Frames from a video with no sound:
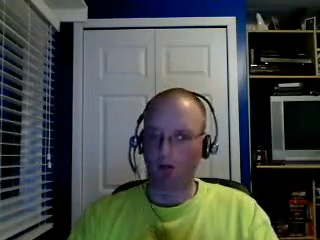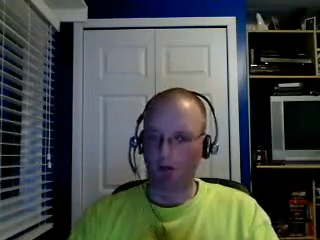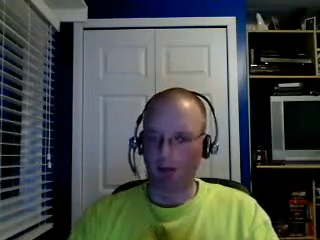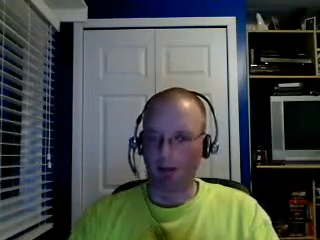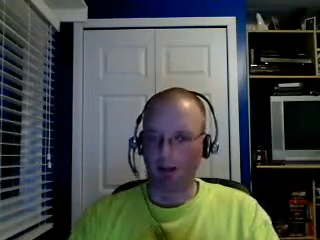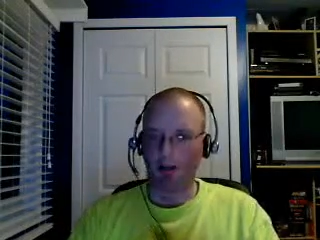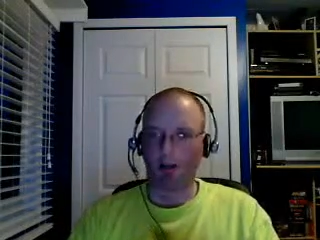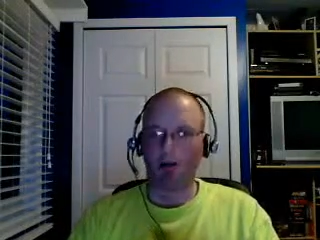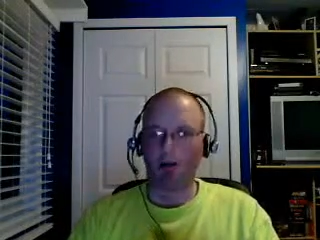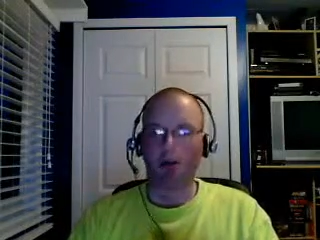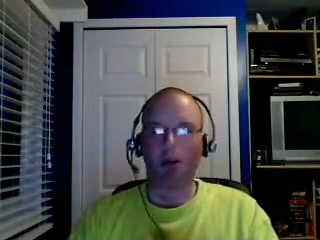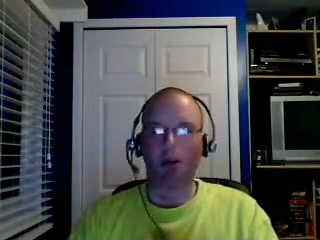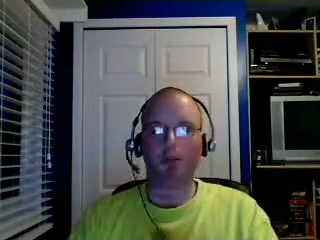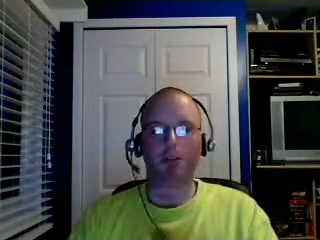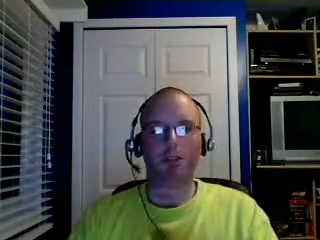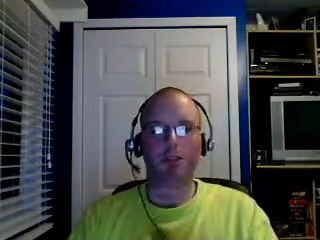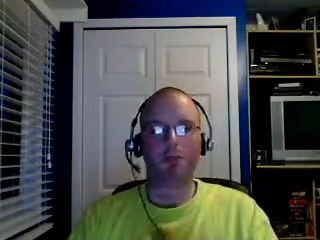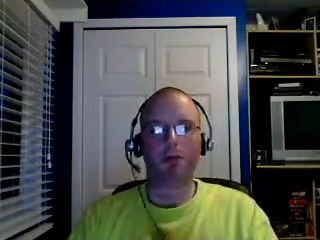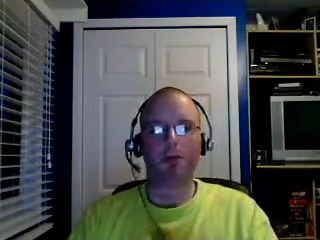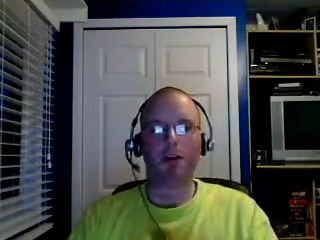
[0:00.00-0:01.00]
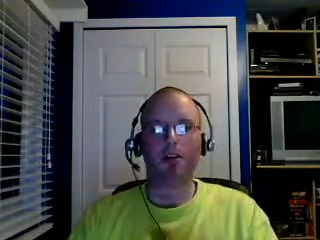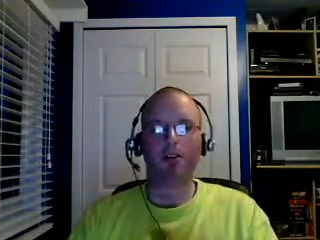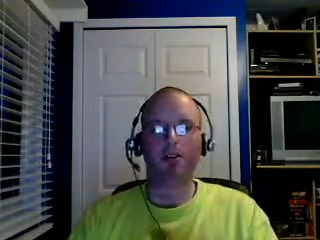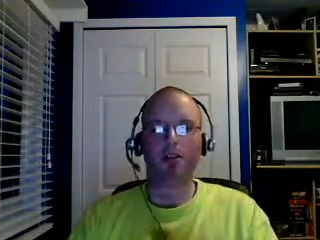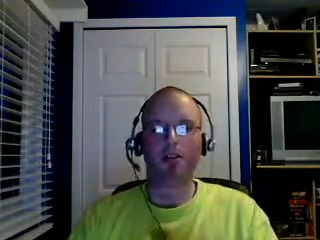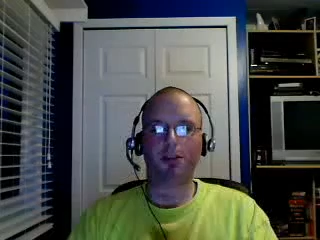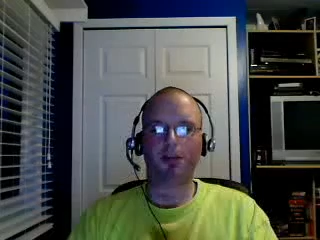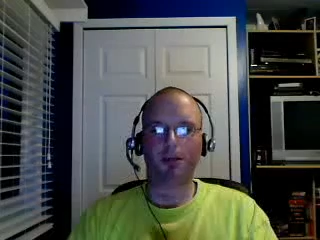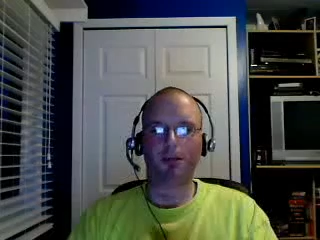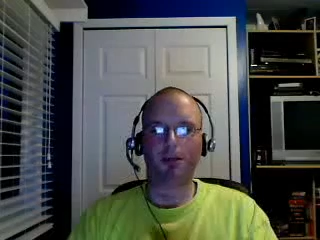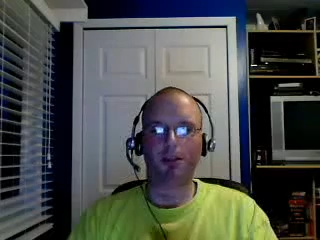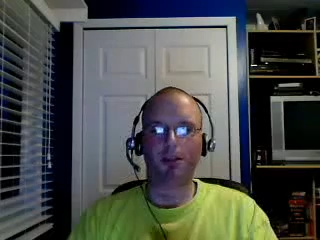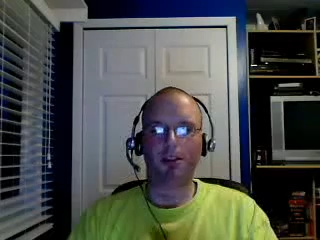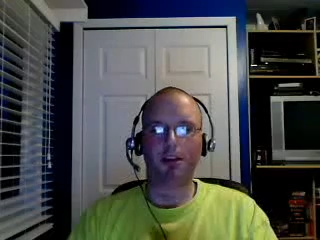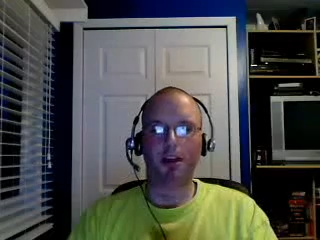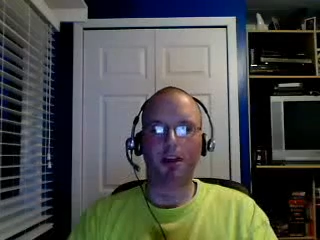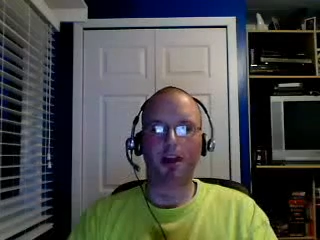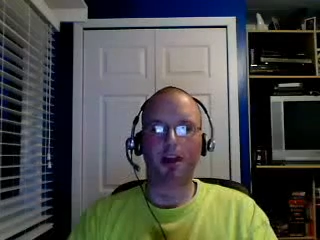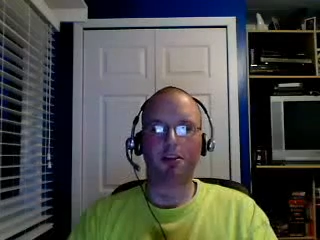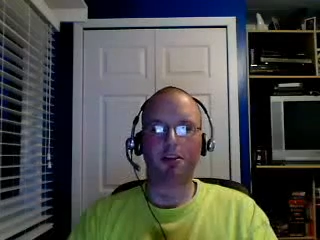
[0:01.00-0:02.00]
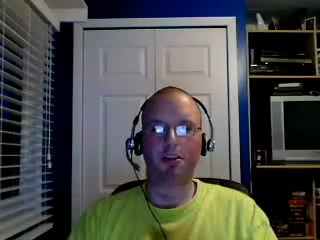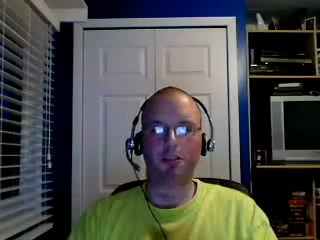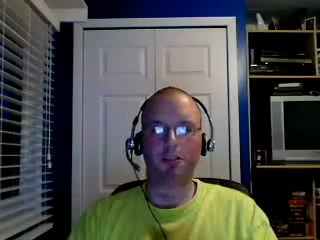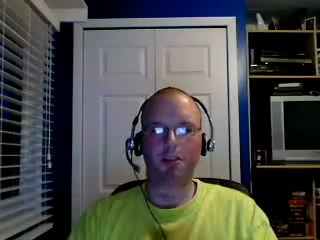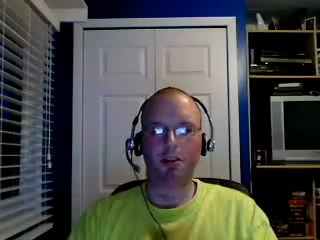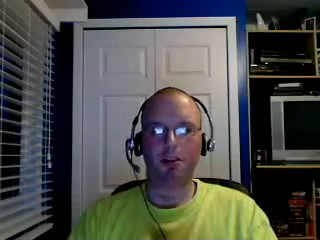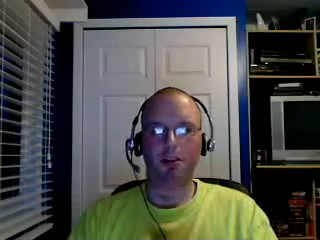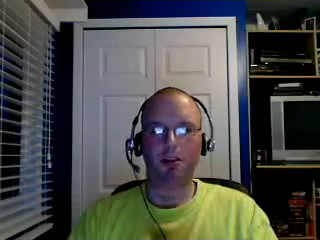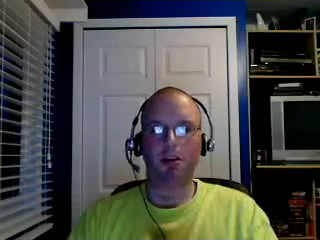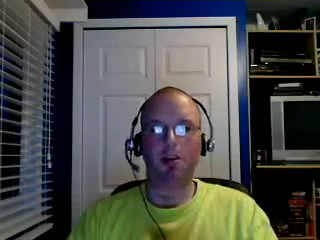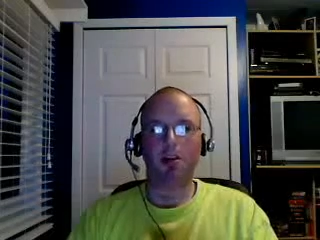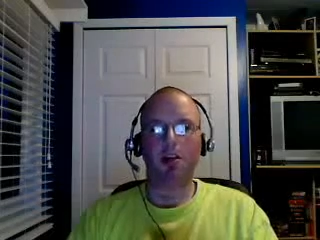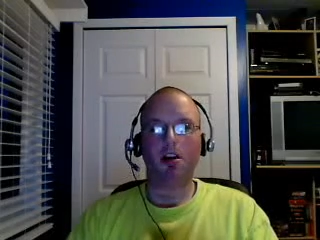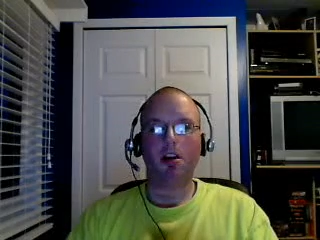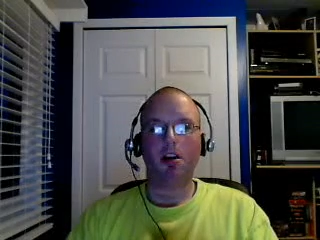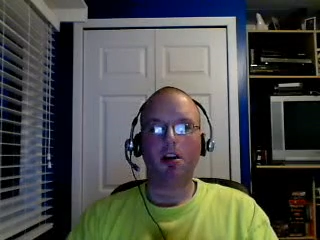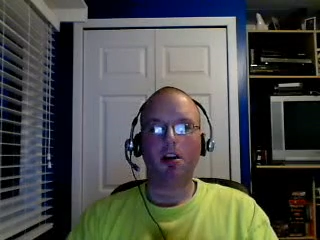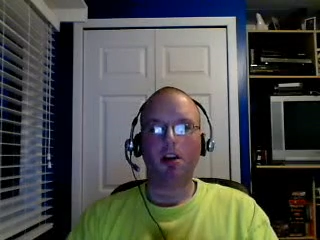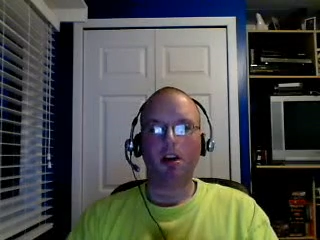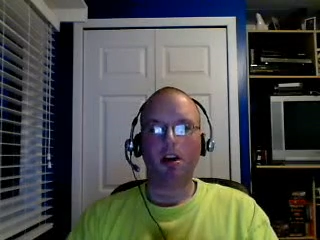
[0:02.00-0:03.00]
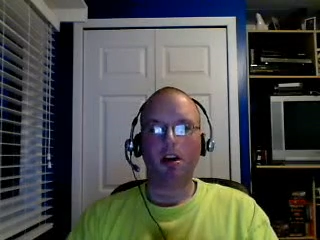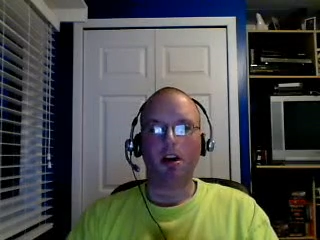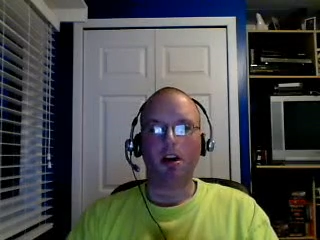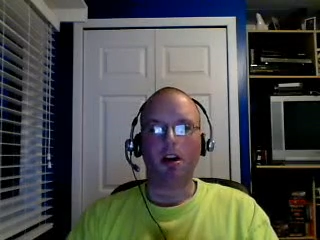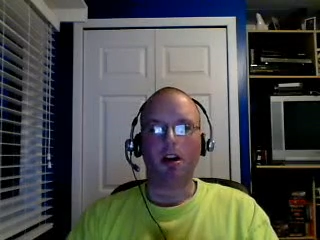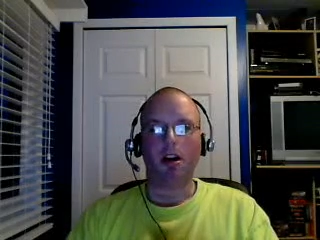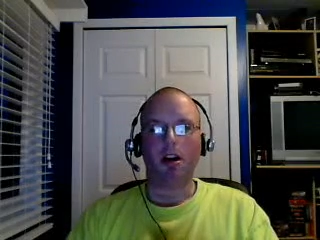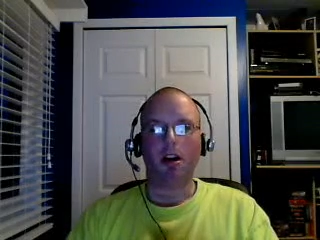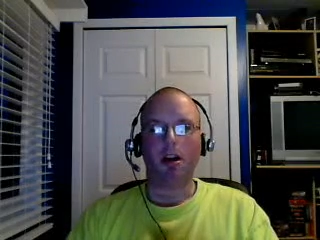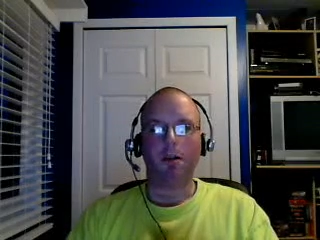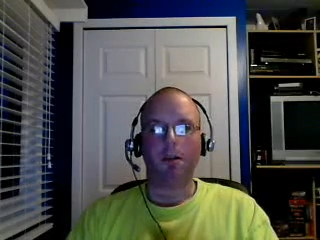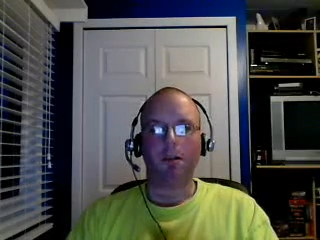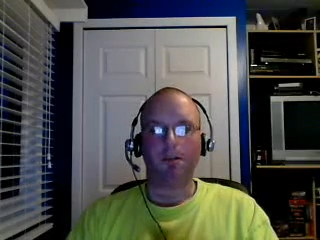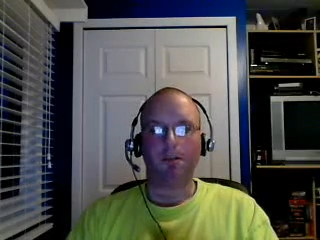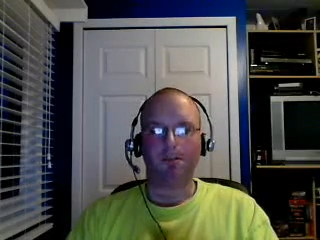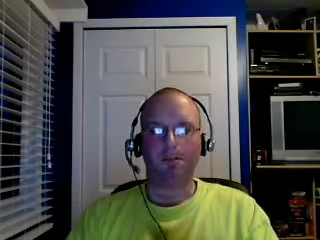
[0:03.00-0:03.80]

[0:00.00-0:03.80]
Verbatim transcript: get a lot of responses from you guys um,